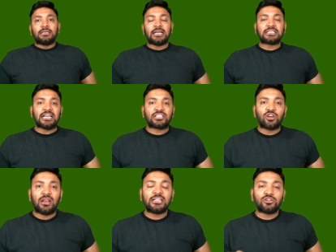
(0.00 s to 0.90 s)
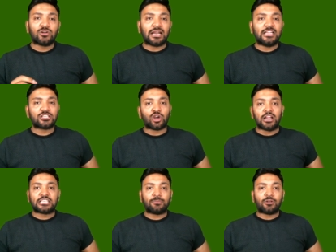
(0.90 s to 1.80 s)
Yes, guys. So let's look at this
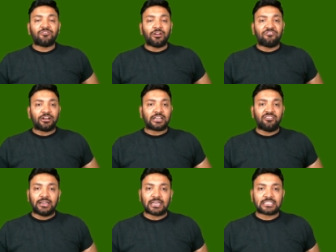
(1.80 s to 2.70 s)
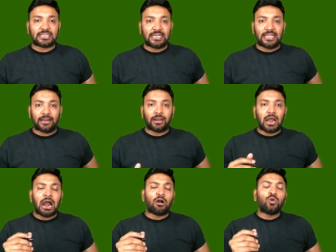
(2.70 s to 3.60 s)
concept of effective interest rate then.
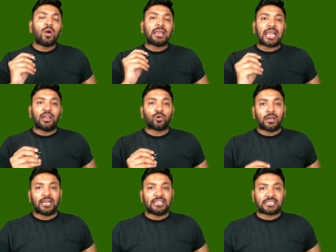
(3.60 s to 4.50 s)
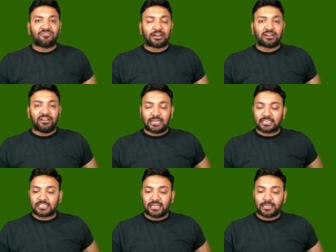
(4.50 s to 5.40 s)
How do I calculate this effective
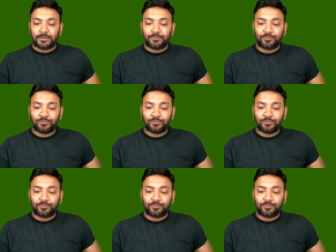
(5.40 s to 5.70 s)
interest rate?